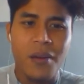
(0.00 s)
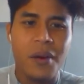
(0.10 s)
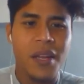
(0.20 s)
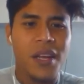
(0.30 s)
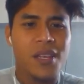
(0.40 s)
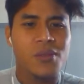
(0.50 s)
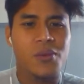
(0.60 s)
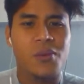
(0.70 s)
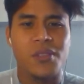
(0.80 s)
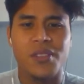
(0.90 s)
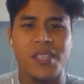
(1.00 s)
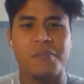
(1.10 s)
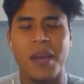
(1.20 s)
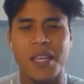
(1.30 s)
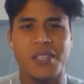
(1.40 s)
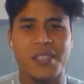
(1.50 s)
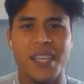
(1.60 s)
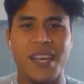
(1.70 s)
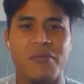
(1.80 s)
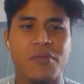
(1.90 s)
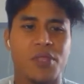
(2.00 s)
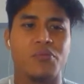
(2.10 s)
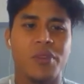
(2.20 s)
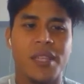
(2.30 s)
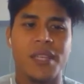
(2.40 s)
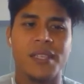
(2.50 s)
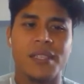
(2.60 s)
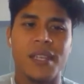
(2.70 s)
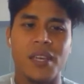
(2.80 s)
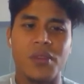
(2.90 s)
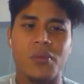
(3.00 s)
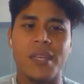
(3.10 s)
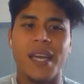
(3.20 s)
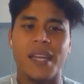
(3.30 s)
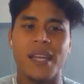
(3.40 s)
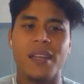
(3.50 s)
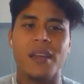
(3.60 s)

right? So just imagine the average returns that you get